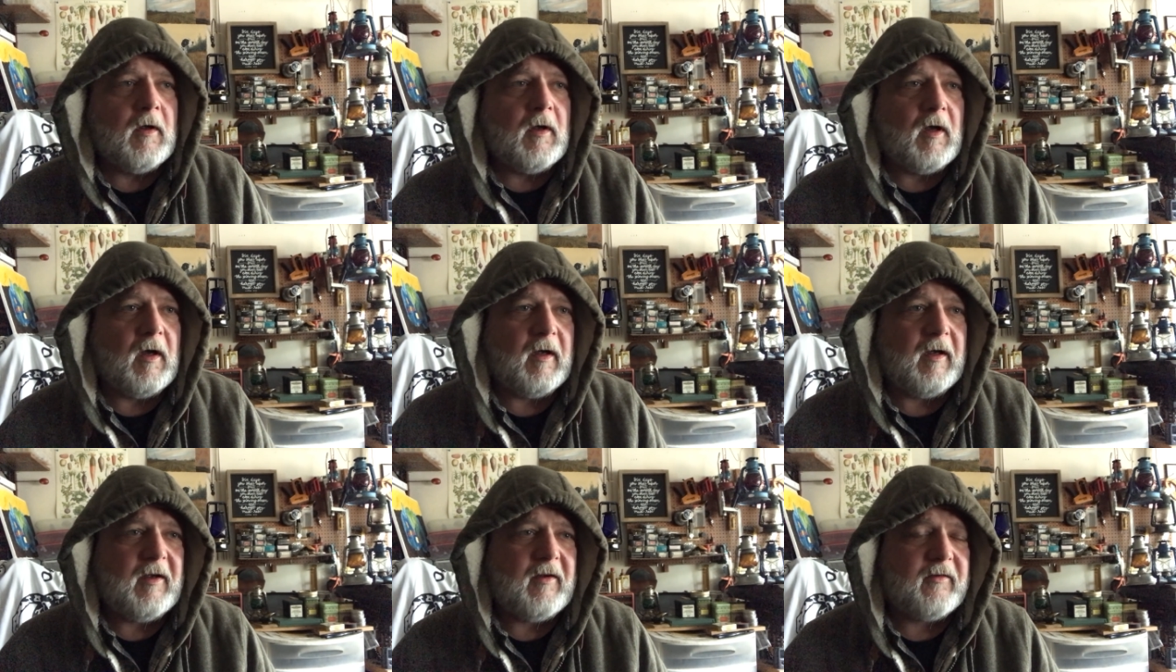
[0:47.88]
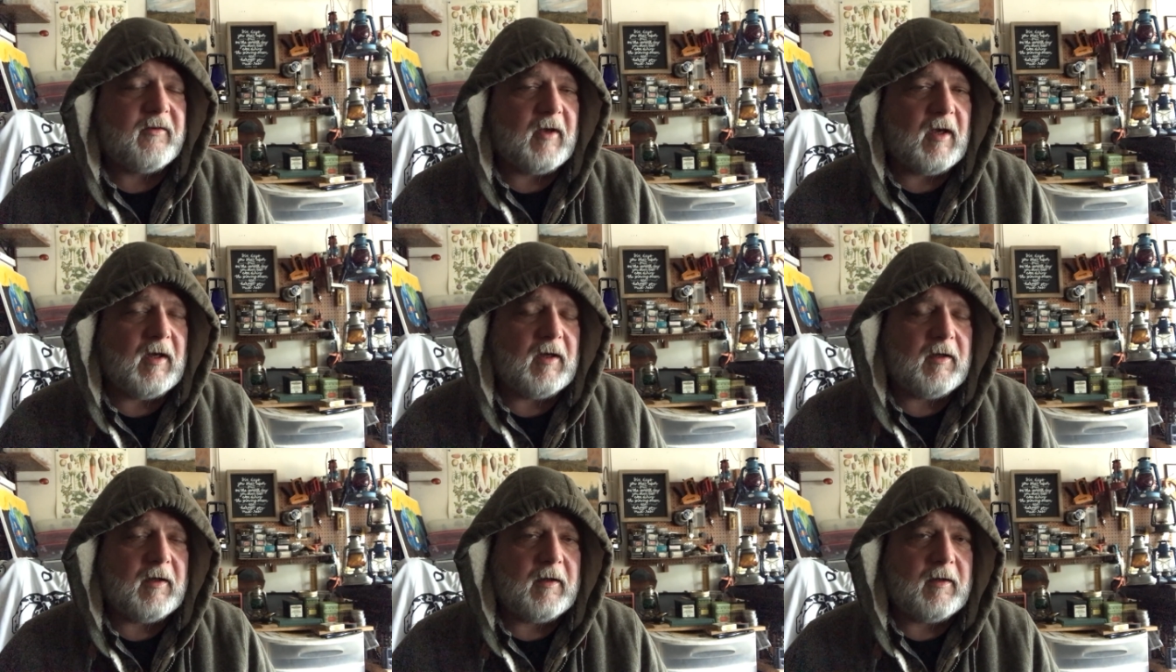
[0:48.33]
uh, he's
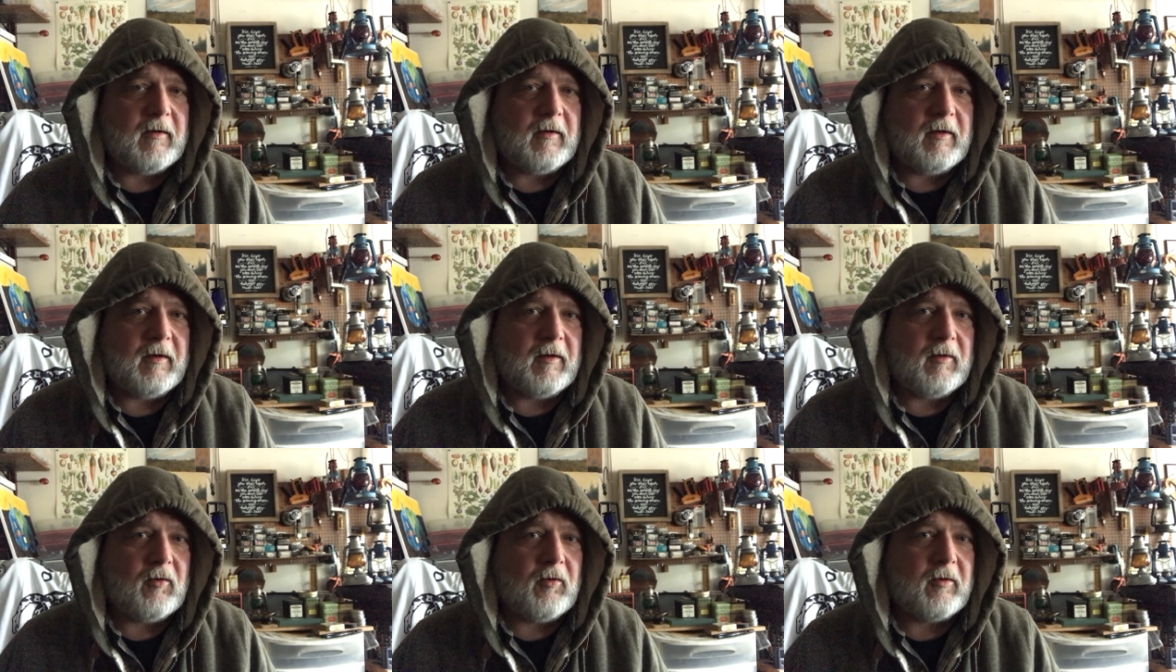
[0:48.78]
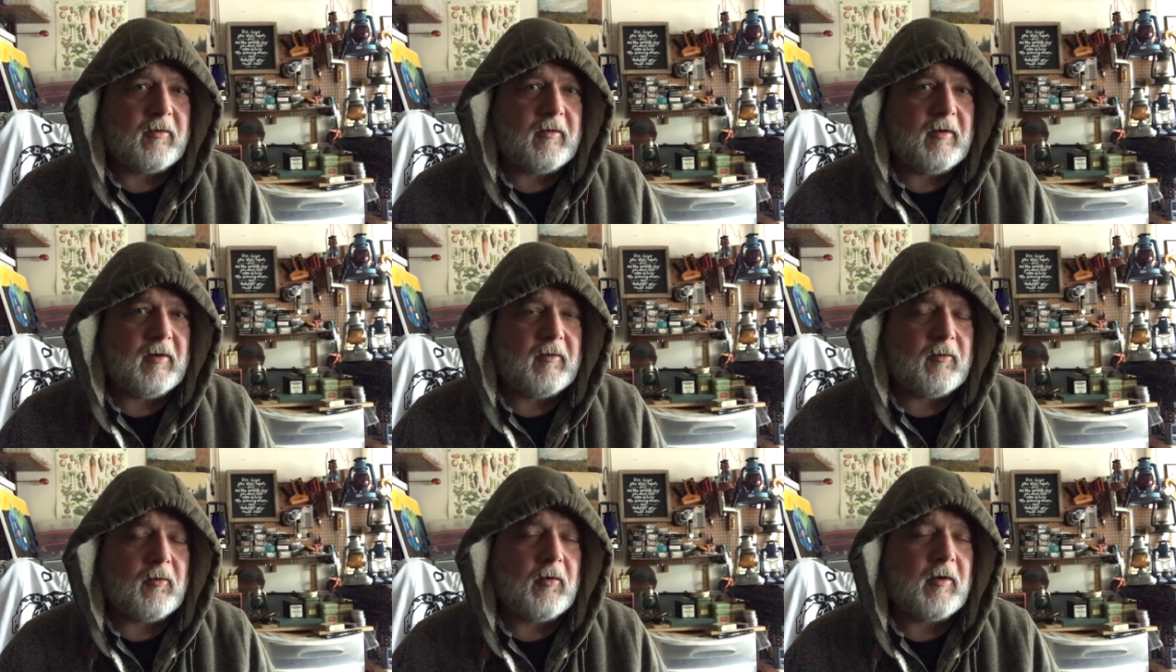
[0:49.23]
saying that it looks
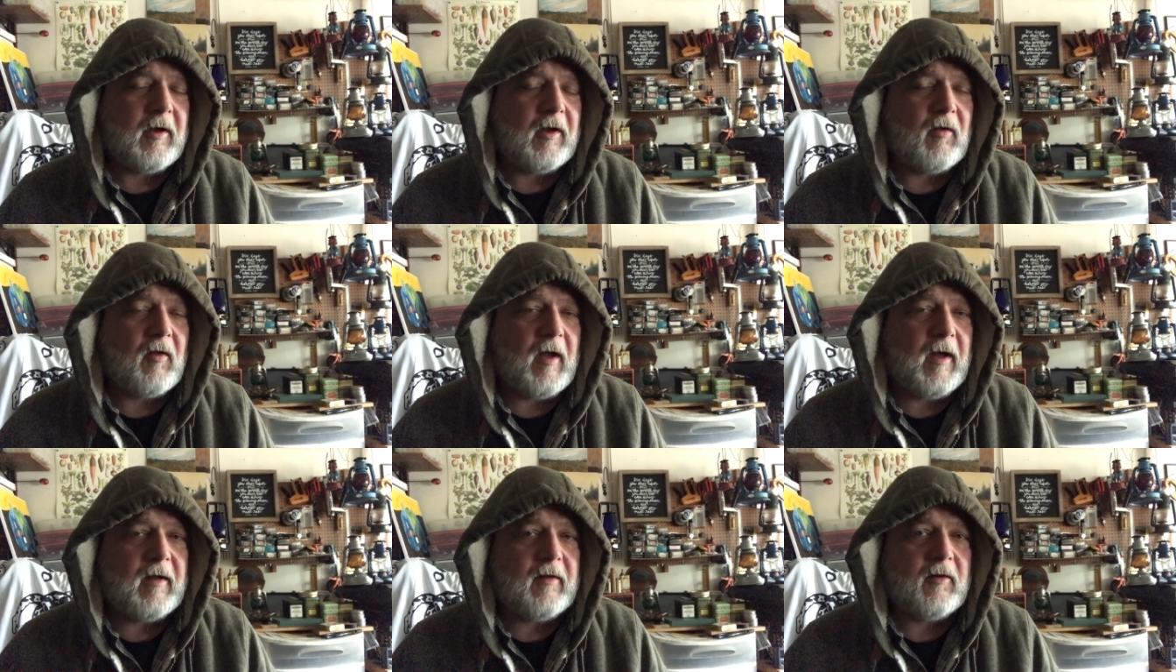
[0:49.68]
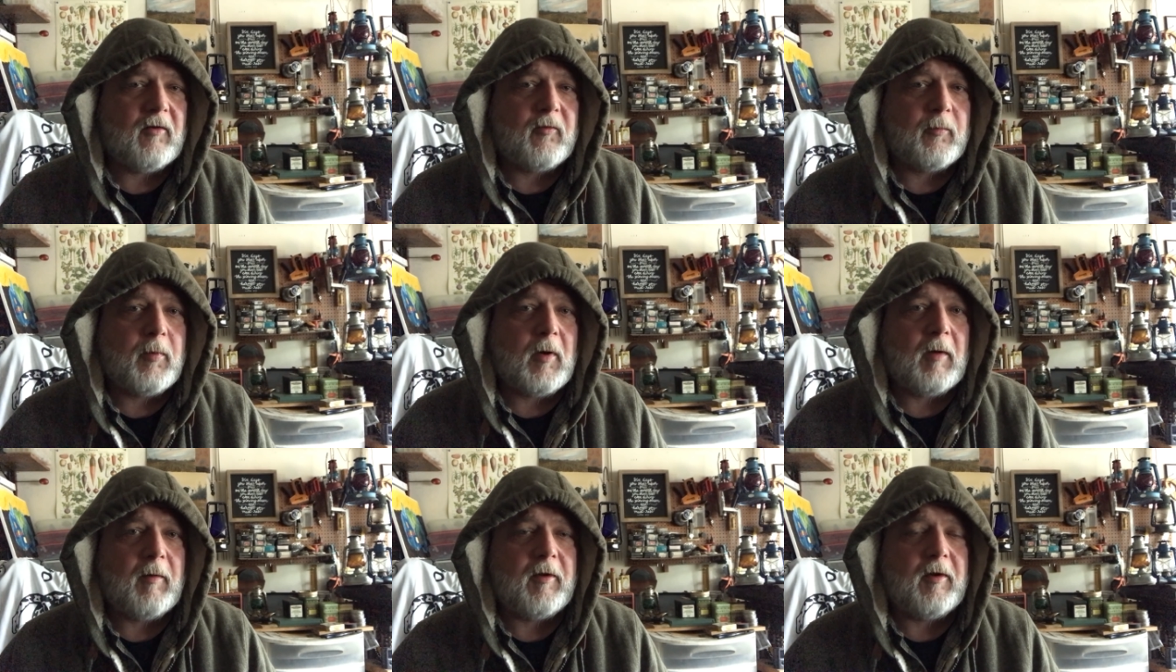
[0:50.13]
it's looking like there's
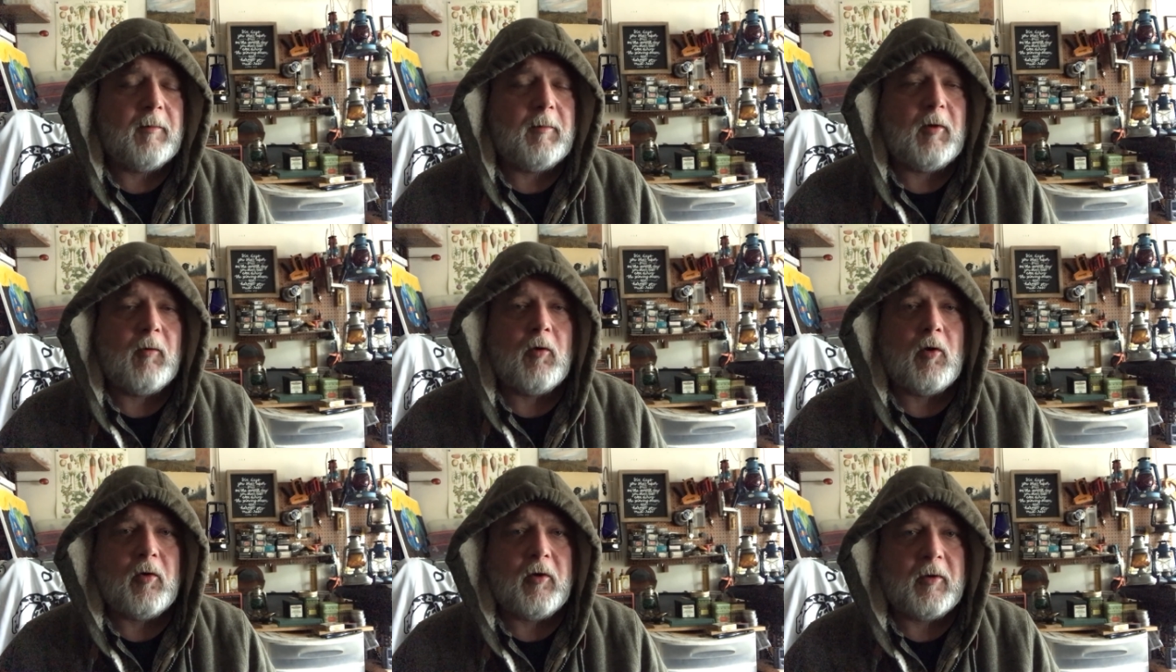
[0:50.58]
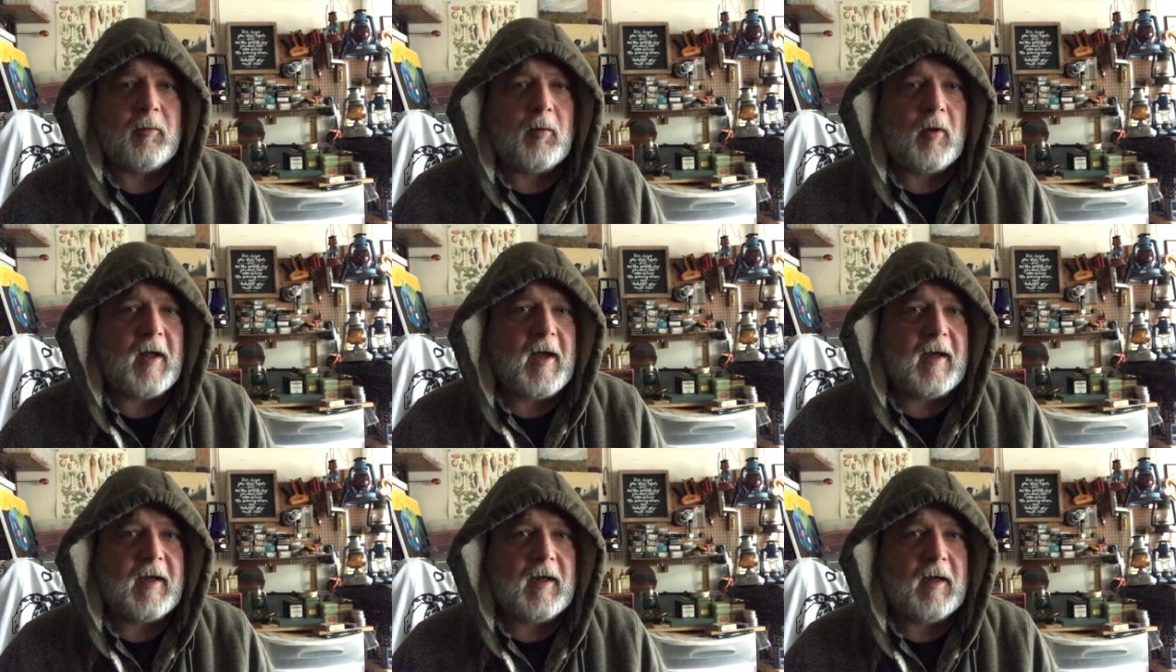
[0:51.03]
probably going to be rolling
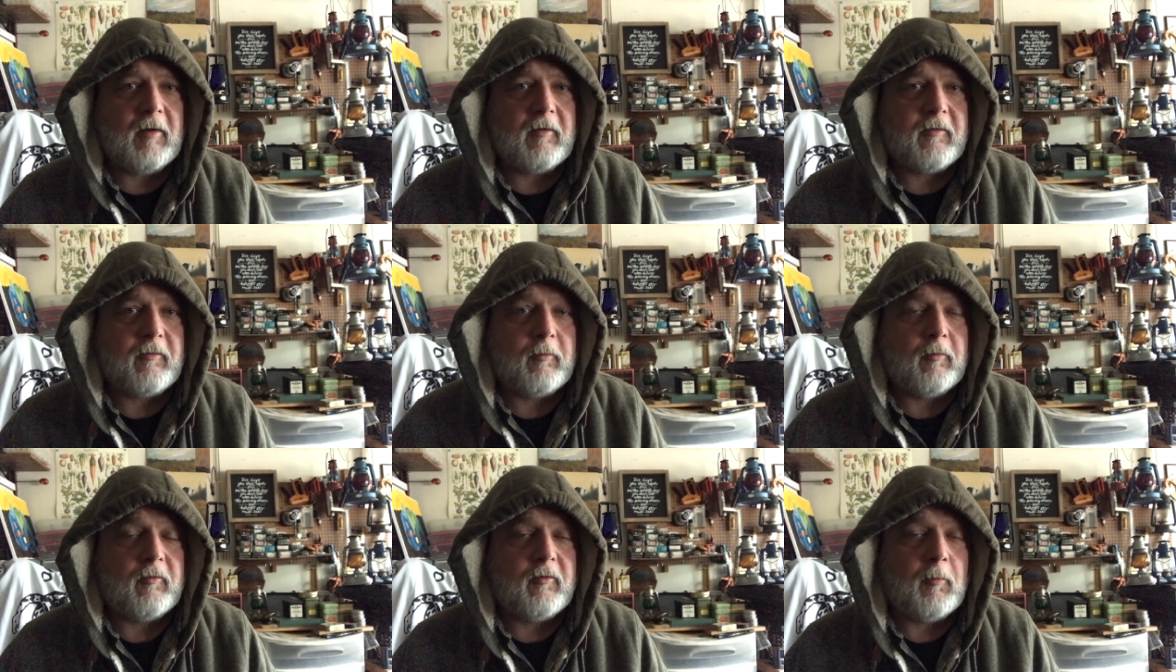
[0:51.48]
blackouts through